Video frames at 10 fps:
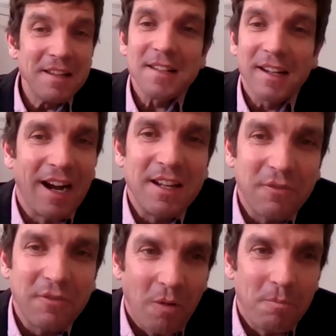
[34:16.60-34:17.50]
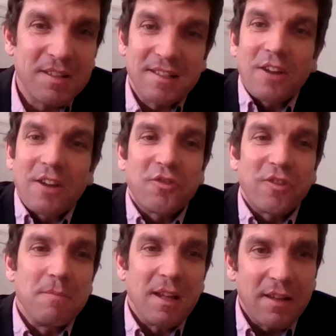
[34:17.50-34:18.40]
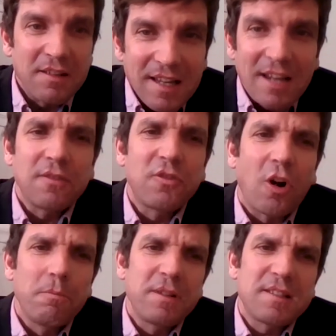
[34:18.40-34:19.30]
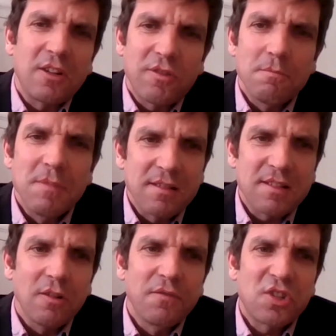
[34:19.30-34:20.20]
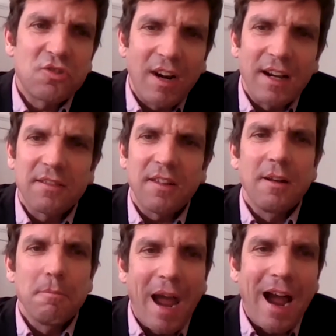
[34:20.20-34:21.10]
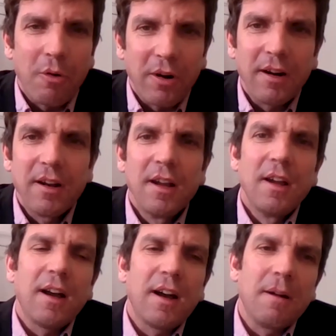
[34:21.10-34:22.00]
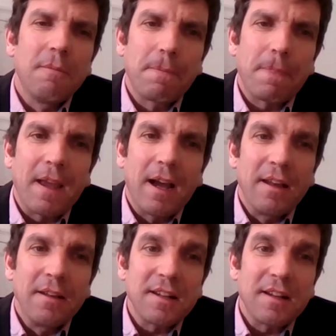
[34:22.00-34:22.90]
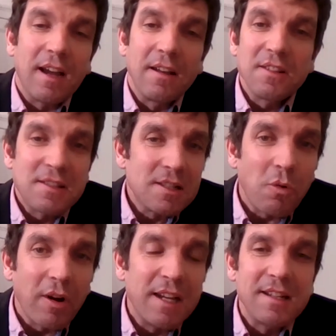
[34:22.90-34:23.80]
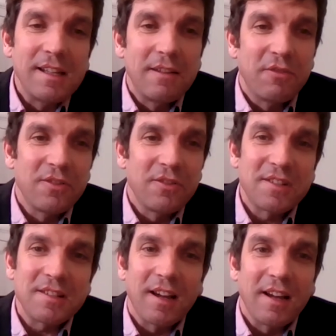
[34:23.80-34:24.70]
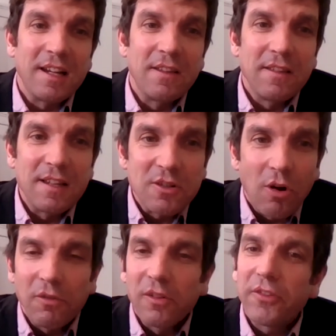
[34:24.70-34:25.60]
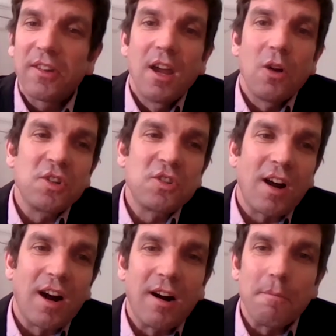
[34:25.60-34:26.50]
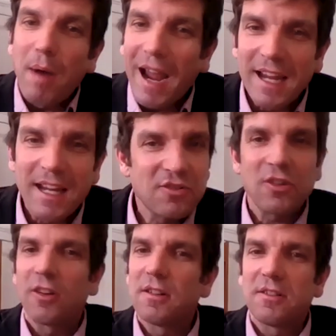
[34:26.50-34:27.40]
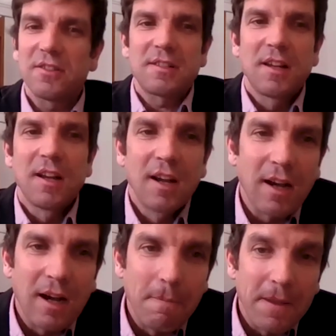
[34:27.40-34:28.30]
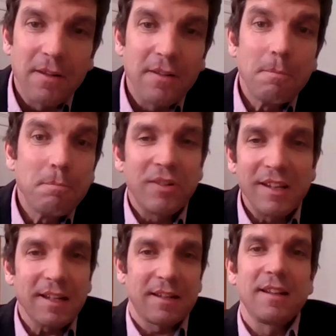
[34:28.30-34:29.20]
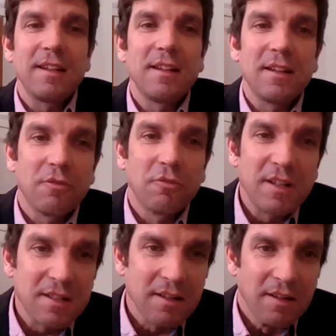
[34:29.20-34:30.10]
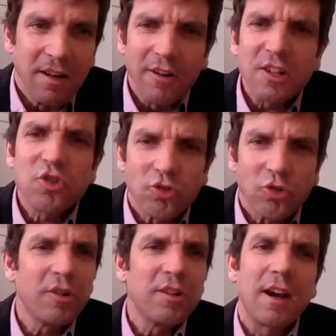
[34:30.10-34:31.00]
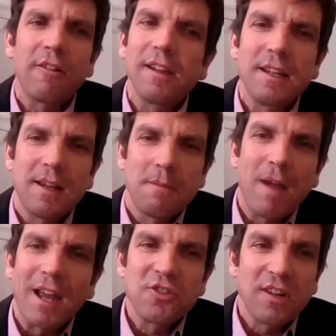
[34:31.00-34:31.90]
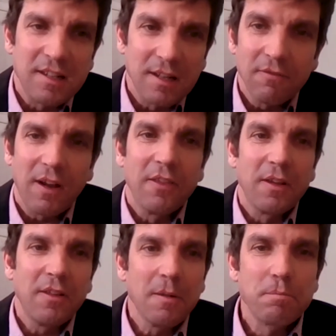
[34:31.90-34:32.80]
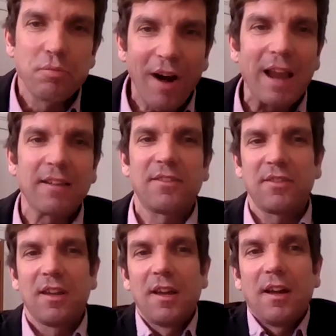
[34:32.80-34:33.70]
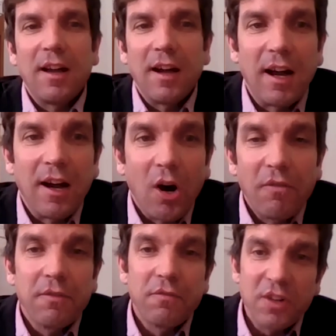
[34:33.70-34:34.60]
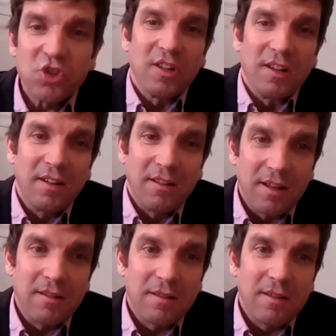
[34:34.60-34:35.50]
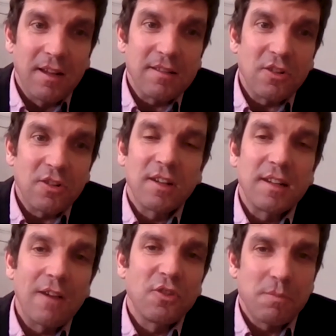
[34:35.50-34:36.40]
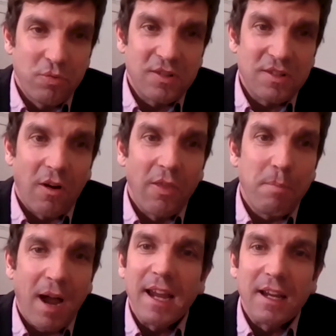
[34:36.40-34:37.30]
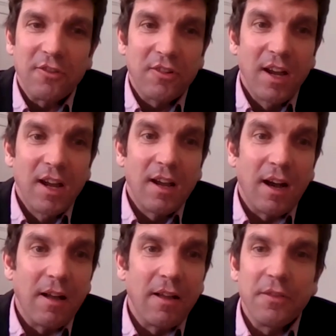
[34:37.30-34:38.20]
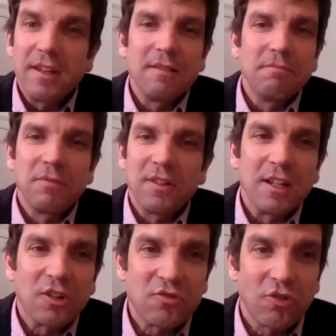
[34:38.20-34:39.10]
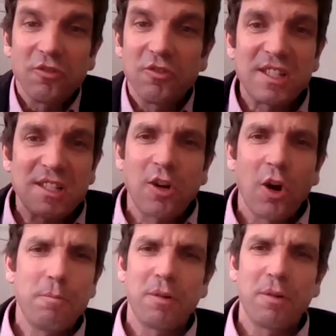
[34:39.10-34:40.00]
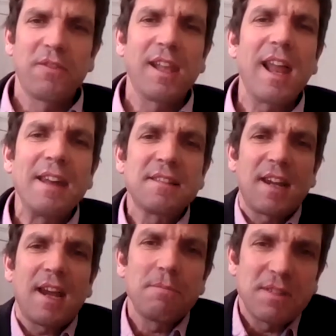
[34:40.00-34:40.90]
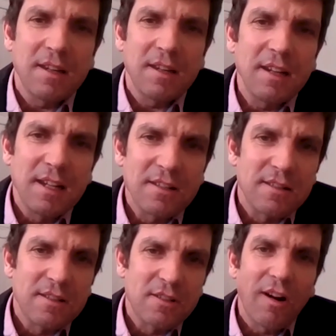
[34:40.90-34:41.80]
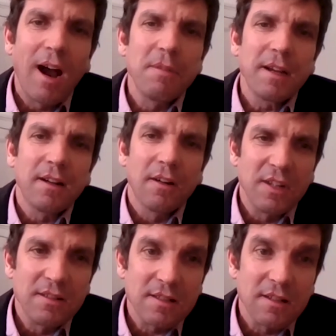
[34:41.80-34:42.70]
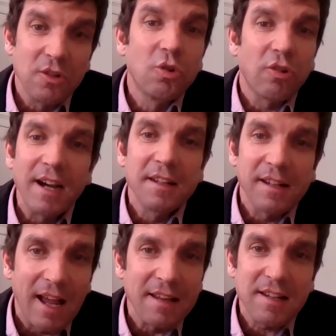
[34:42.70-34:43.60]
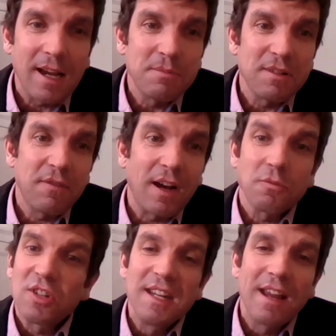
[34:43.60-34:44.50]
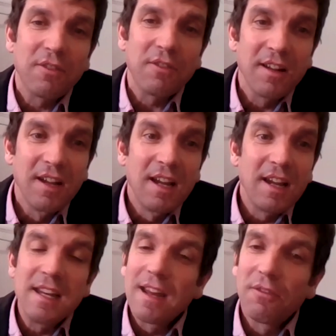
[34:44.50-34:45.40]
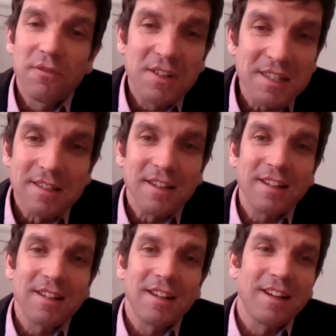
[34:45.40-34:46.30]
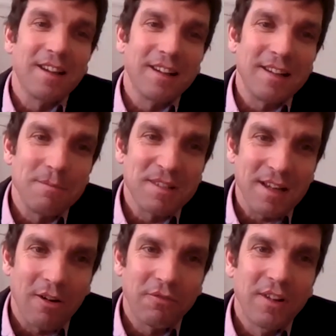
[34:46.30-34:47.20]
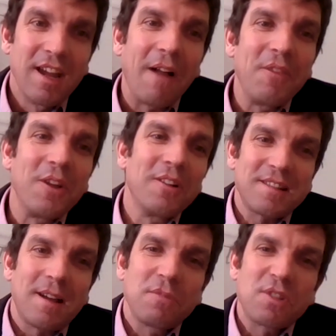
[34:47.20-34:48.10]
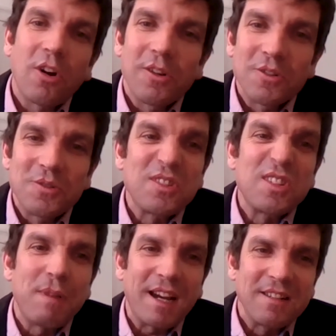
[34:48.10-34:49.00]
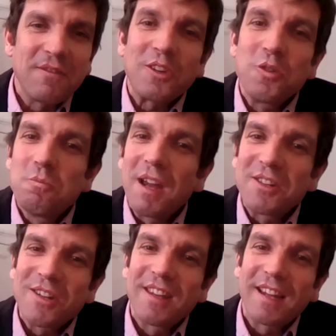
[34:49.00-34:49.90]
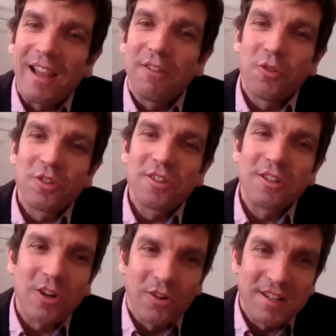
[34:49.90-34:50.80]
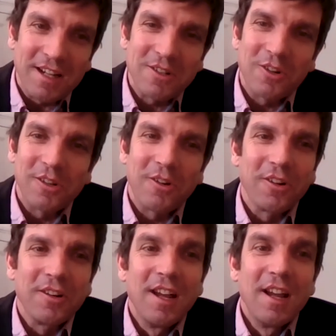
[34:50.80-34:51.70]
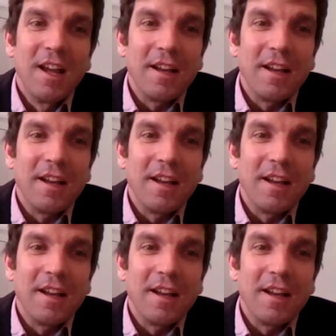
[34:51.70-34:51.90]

is a kind of compensatory myth, a set of compensatory myths of strength and power, um, and and this is what he delivers uh, in these novels, which are page turners. Um, they're, they're brilliantly written. They're extraordinarily imaginative, and the the breadth uh, of the vision that that Sienkiewicz puts on the page, uh, the the extraordinary scope of the landscapes that he's describing of these uh, Ukrainian landscapes, in fact, which he never he never visited uh, himself. And there are some scholars who suspect, in fact, you mentioned the Californian context earlier on.